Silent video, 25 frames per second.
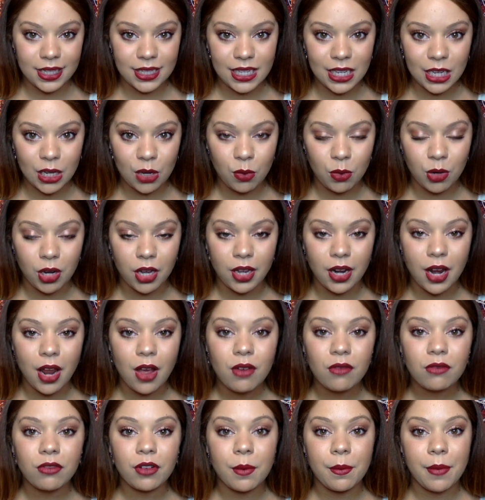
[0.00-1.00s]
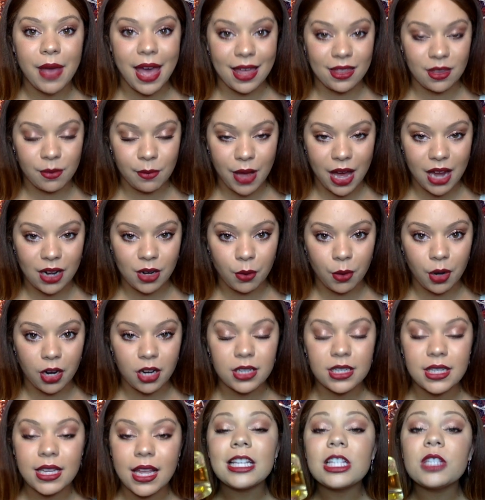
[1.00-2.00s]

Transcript: teak wood from Bath and Body Works?